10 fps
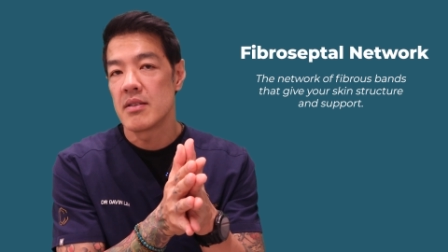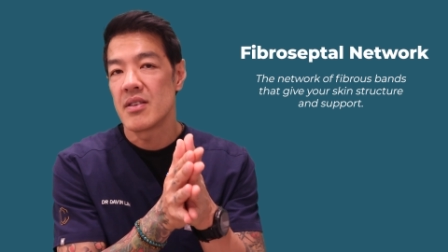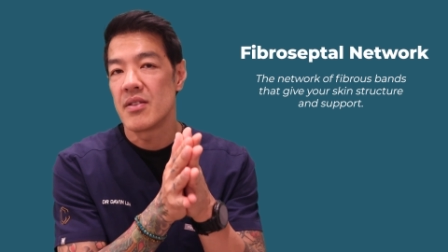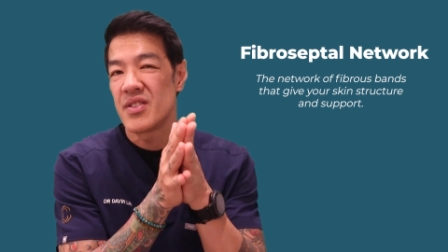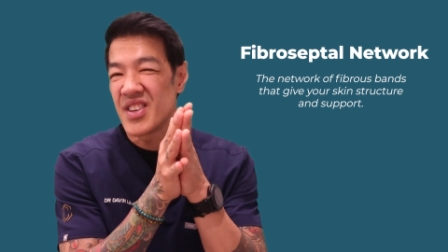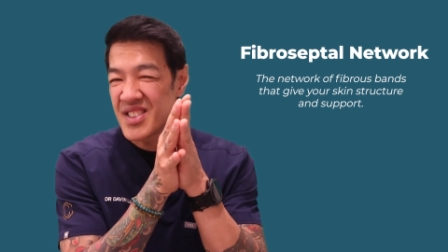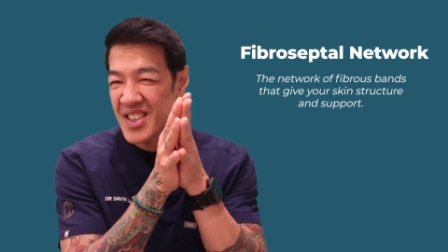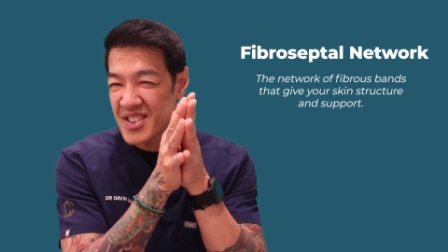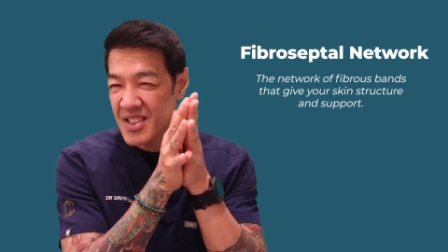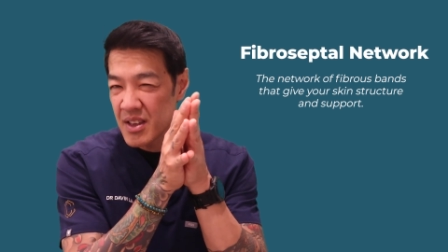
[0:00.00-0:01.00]
So this
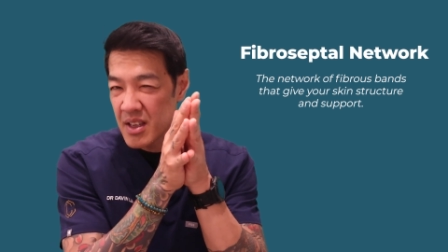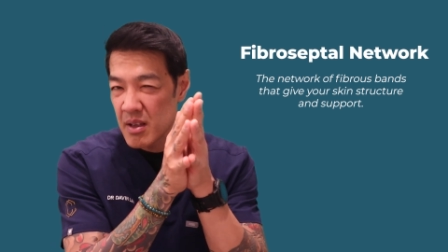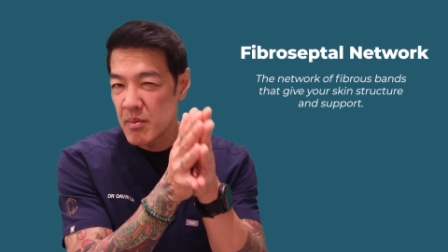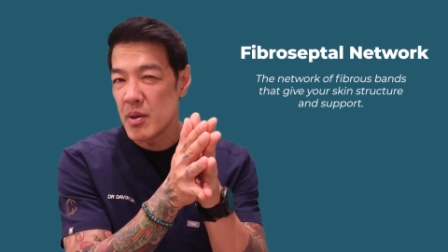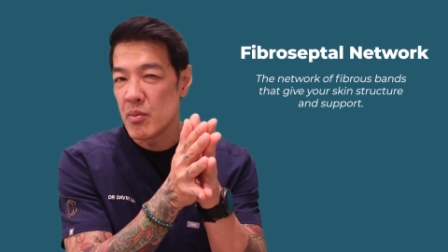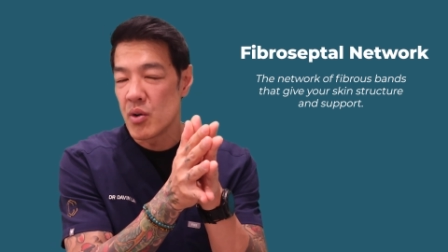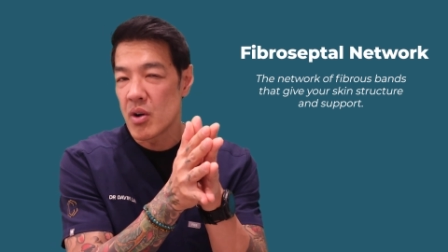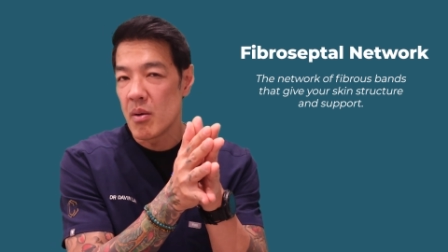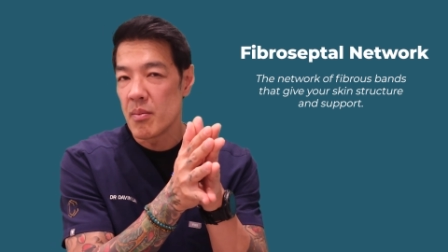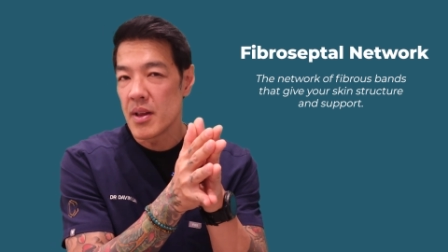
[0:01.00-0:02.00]
gets a little bit more
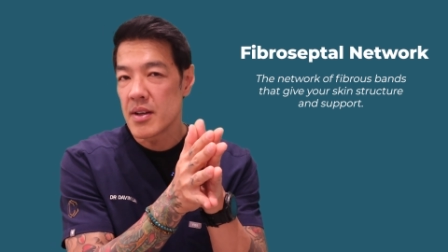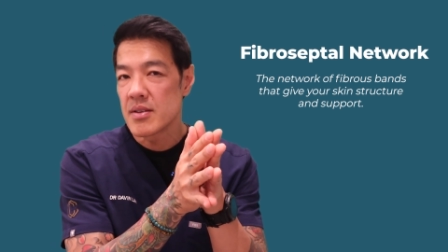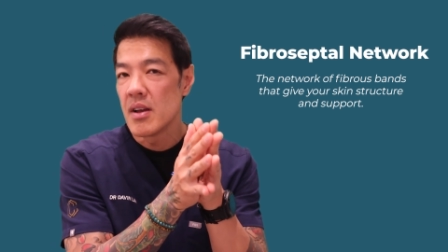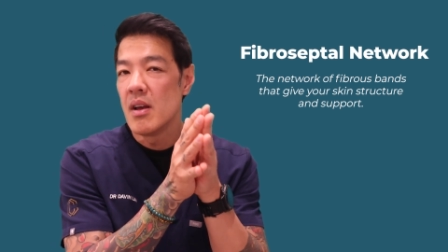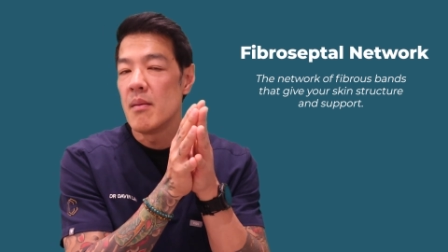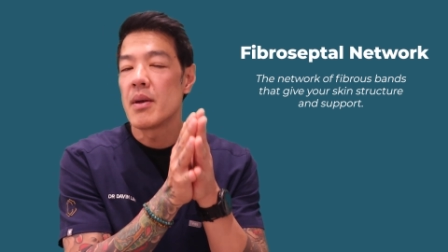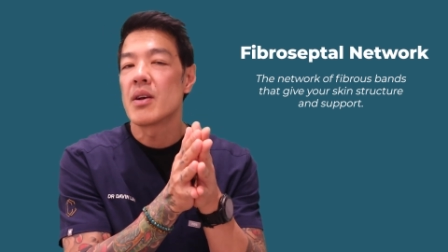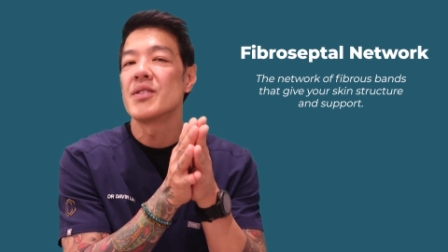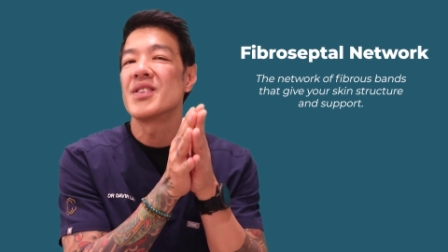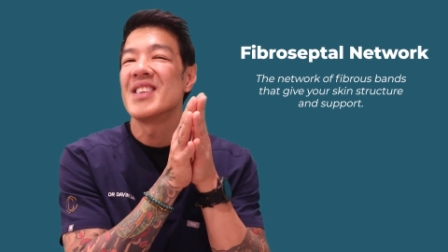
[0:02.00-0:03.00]
complex
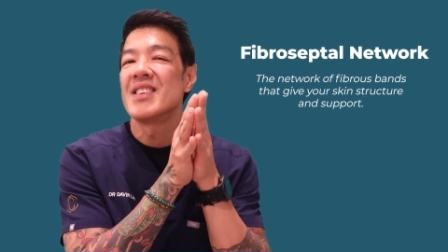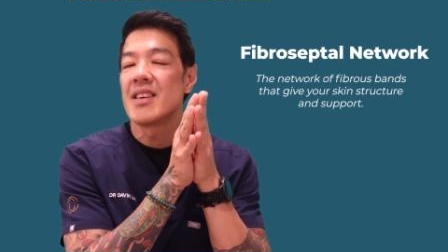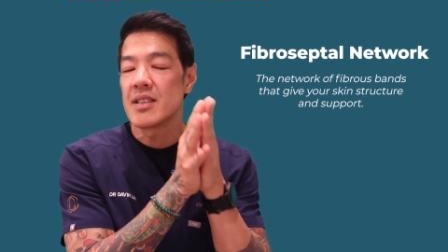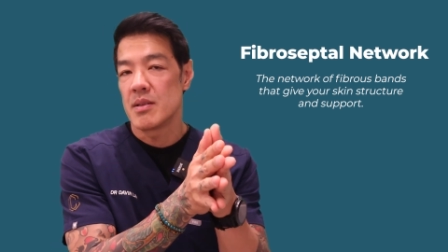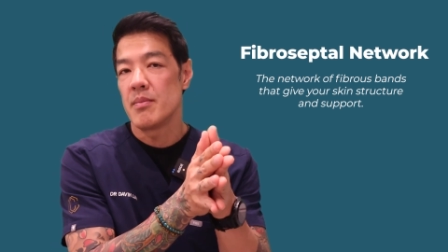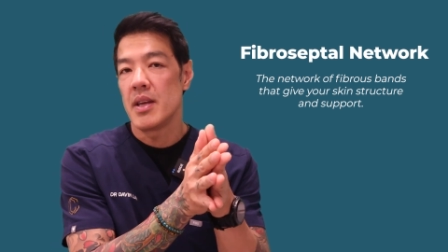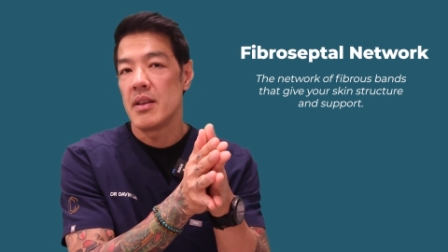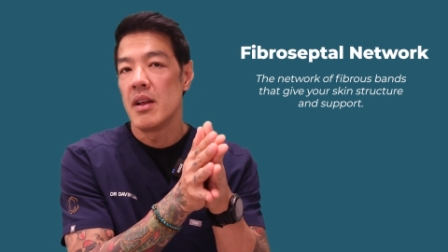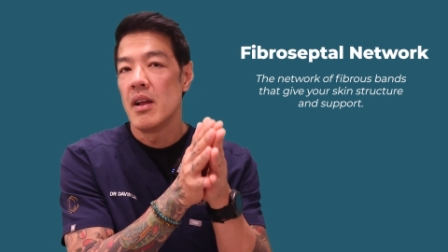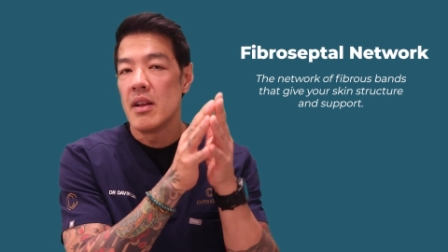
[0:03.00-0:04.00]
because it doesn't mean